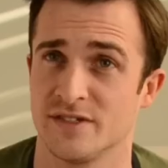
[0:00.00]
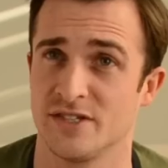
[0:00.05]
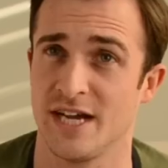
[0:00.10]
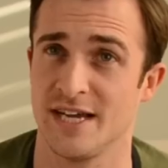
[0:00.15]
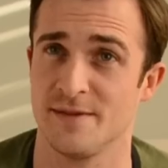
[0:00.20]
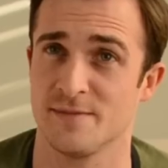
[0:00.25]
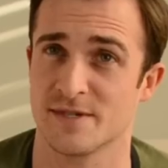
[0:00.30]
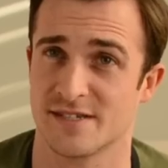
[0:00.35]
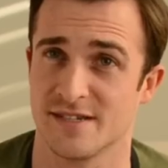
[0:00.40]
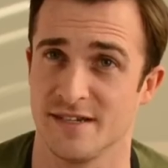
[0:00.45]

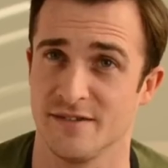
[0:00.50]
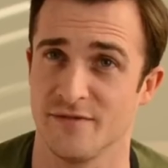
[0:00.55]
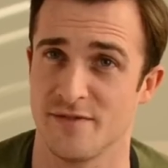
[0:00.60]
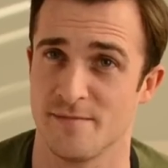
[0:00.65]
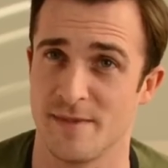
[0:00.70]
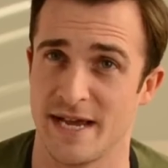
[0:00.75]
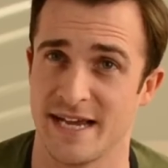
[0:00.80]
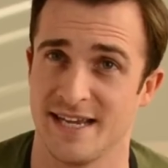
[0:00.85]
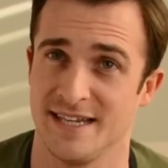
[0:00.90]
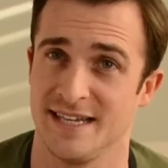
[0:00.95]
Jameson for
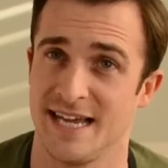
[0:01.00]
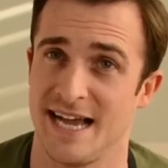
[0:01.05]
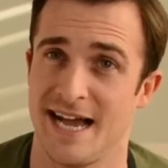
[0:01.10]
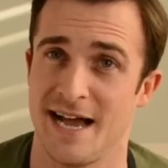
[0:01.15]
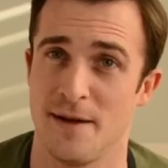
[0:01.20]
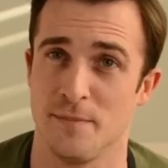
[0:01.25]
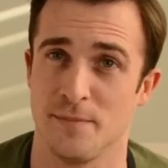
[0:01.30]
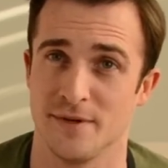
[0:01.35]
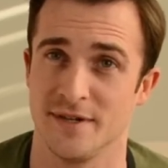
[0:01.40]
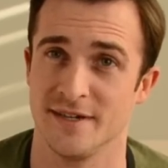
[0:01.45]
making that
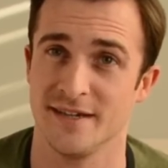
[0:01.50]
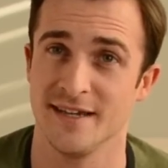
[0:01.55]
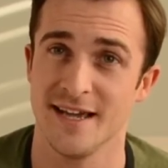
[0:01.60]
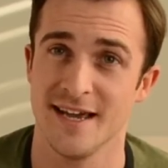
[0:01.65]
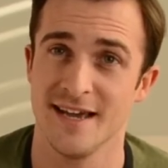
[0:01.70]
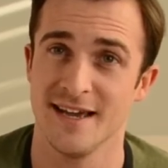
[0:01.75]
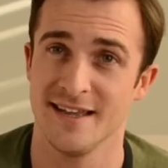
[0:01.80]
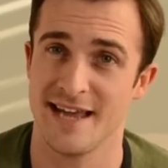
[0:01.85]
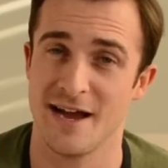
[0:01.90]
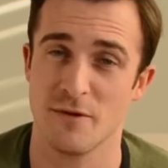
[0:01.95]
happen.
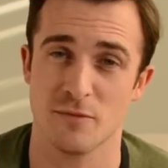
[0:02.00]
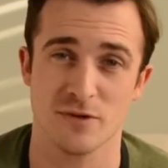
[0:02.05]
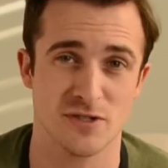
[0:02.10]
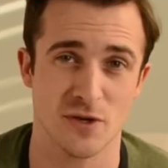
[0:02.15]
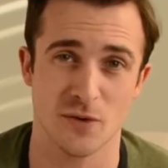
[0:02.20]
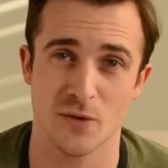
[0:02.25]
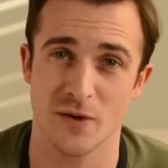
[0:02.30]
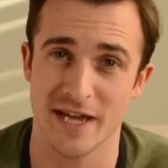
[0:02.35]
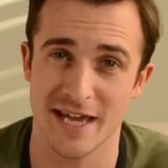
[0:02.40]
That was all